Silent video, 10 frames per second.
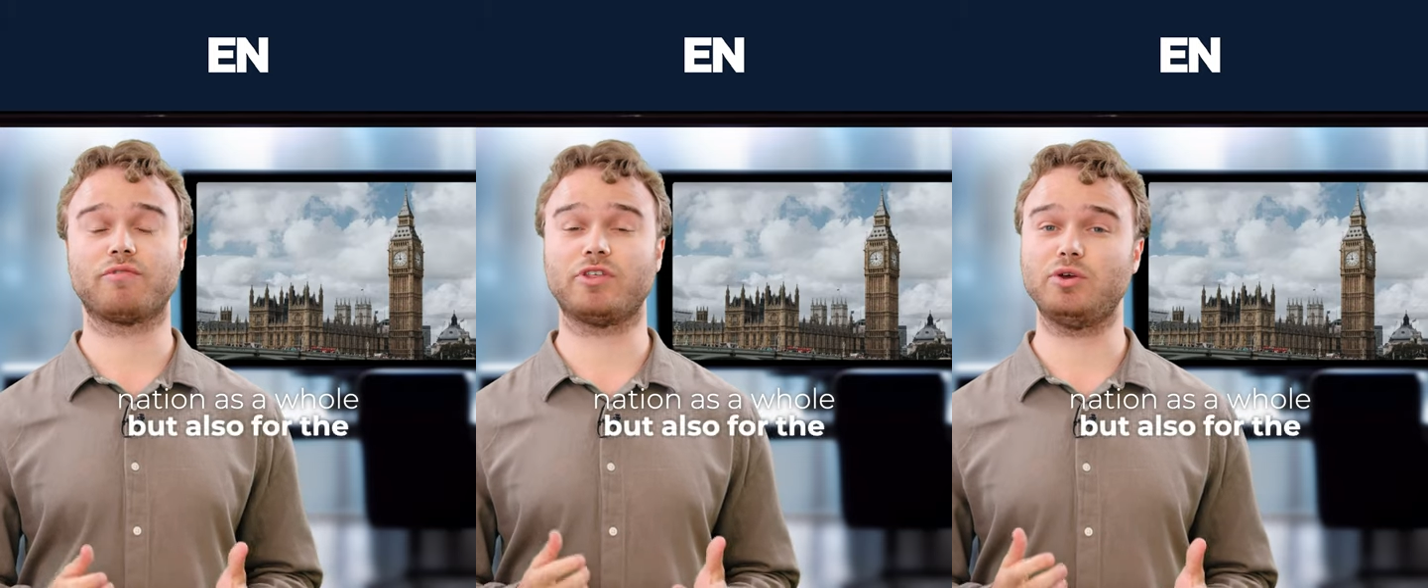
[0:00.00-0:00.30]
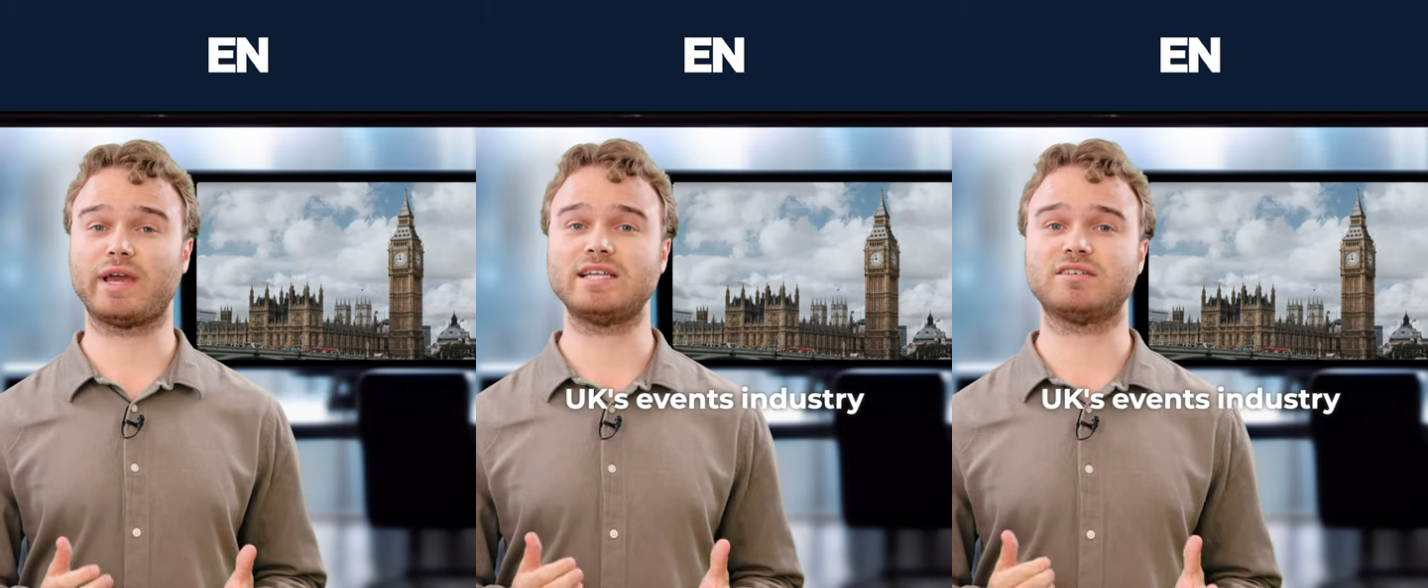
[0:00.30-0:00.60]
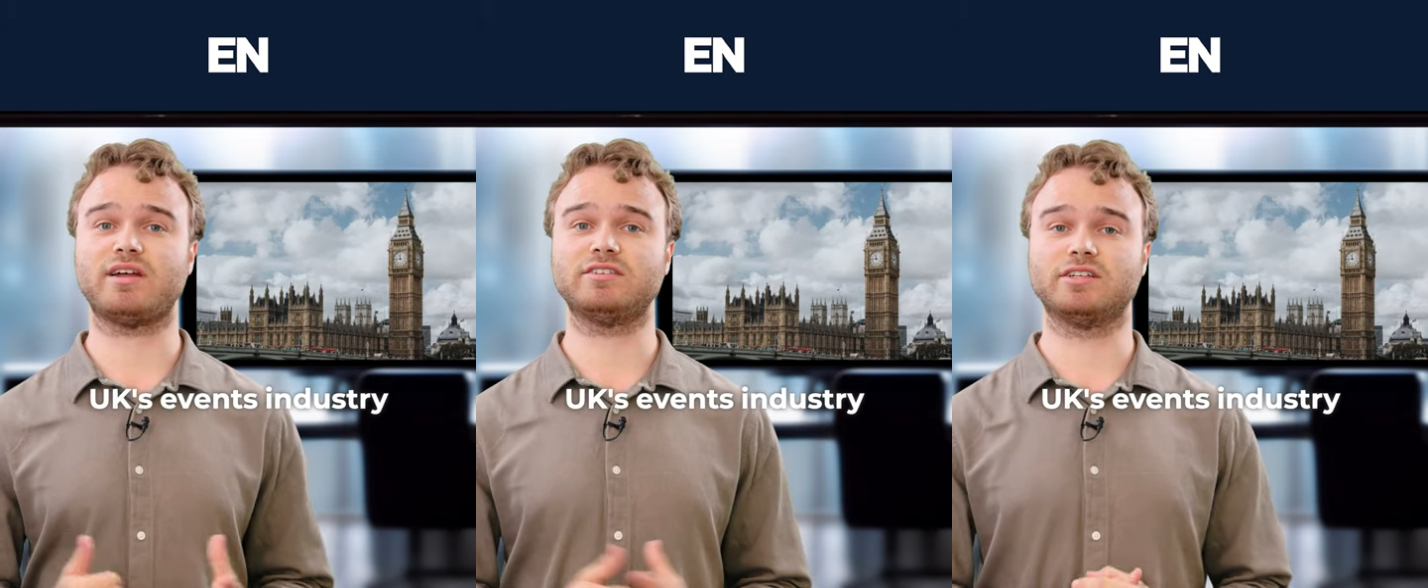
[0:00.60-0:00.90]
for the
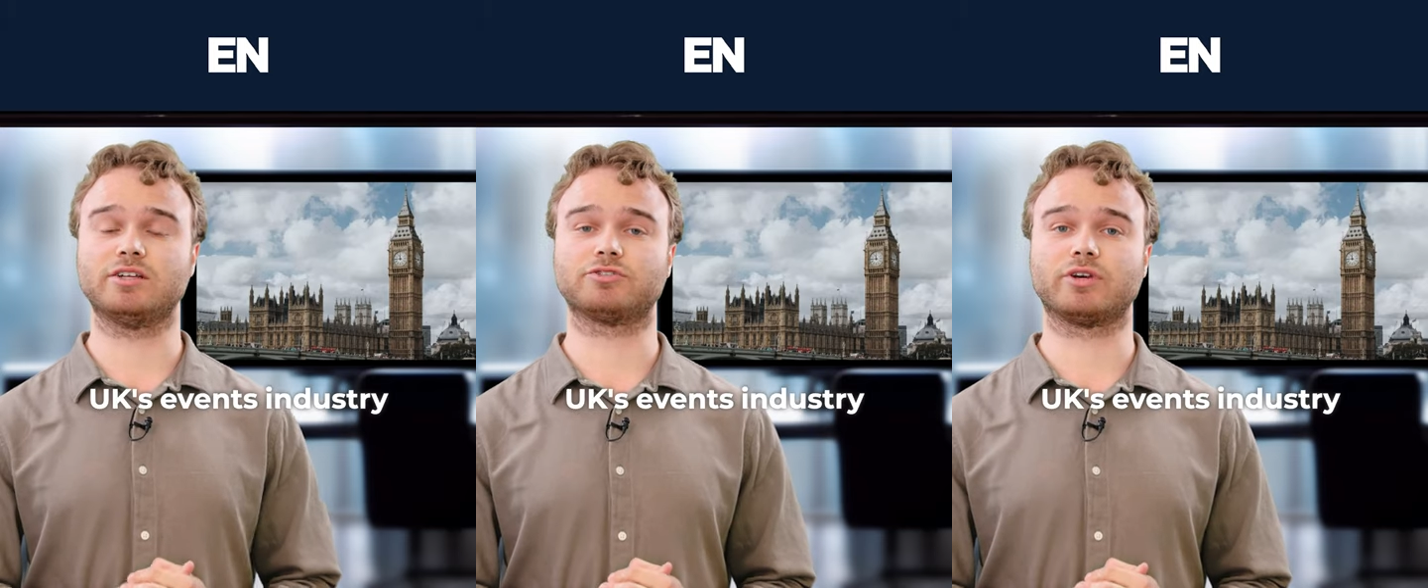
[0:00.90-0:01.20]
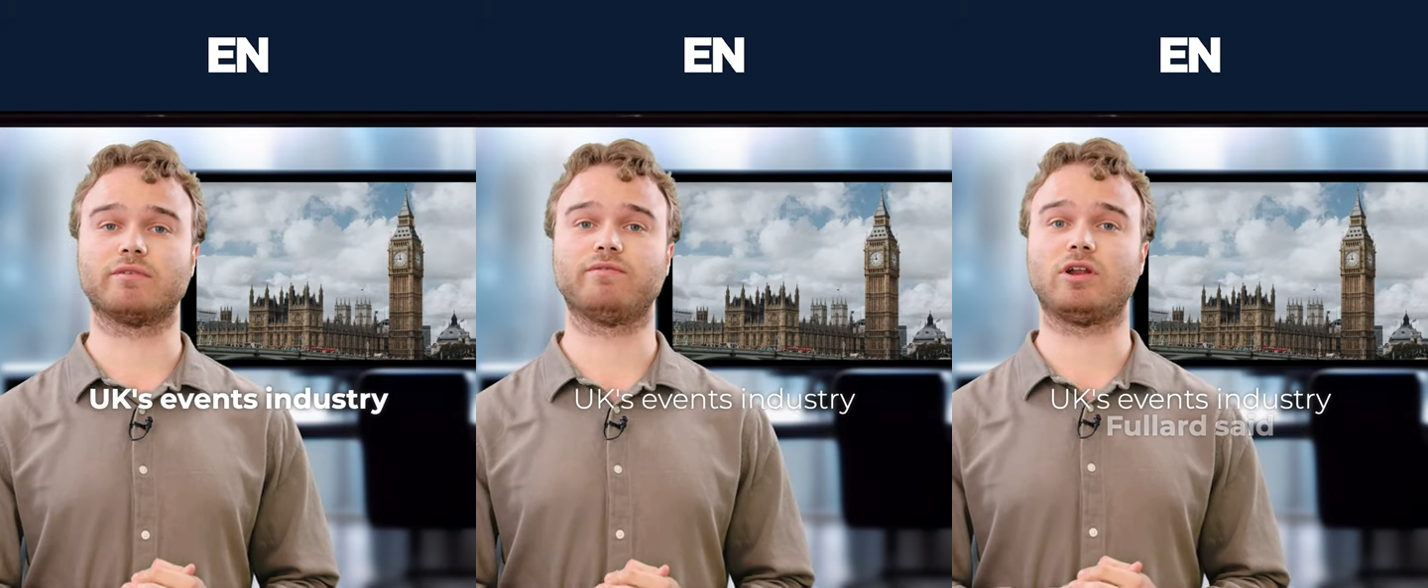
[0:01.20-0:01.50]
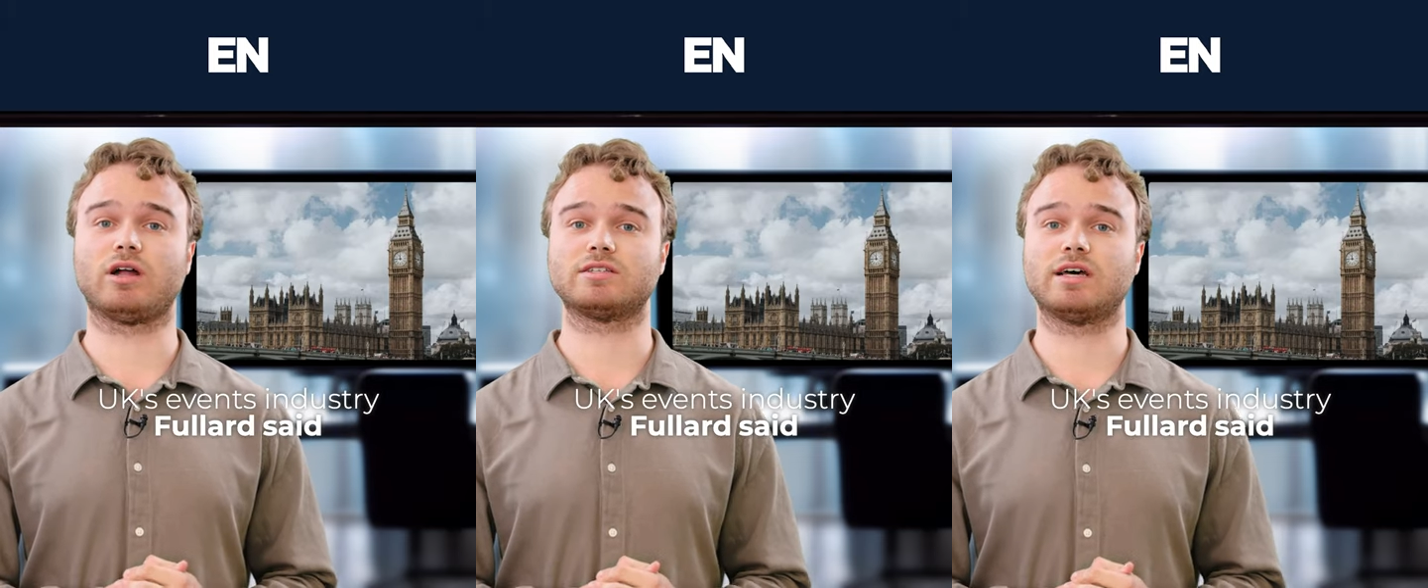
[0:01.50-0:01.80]
UK's events industry,
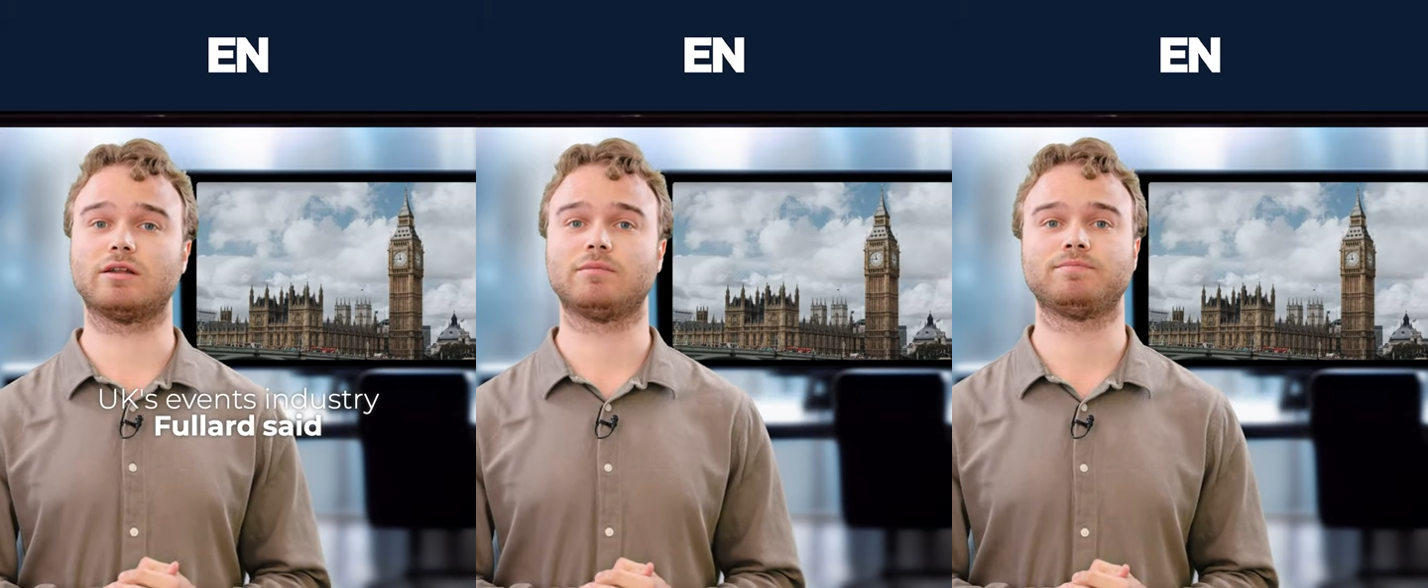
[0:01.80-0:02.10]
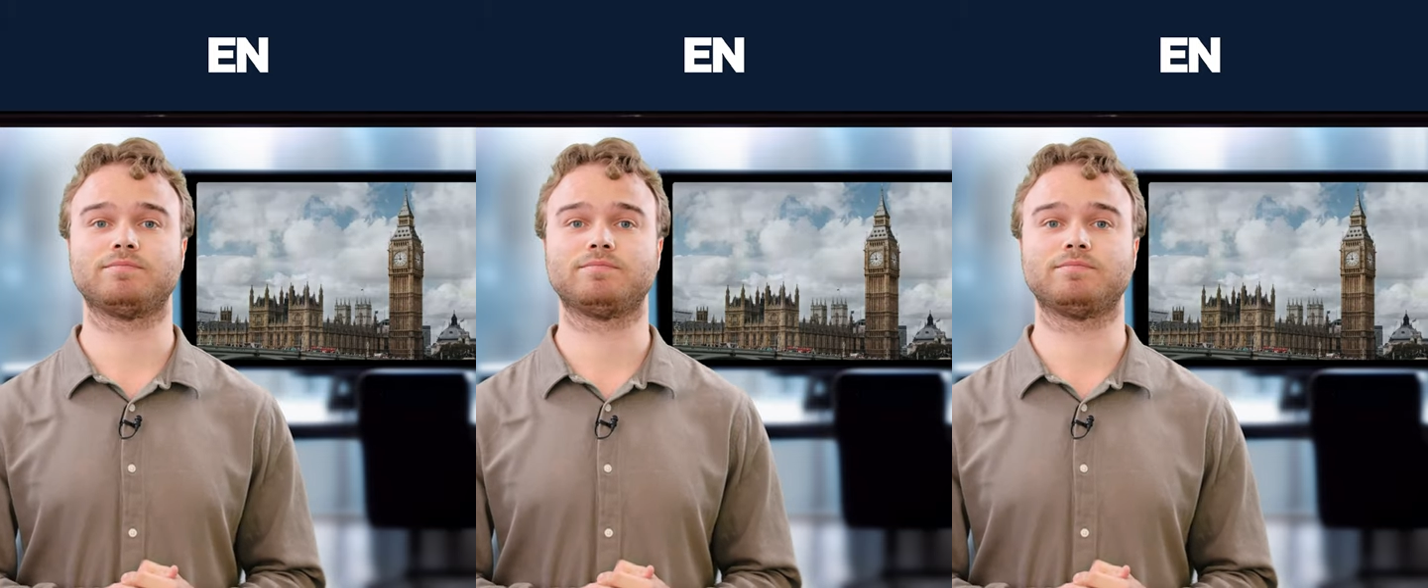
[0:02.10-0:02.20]
Fullard said.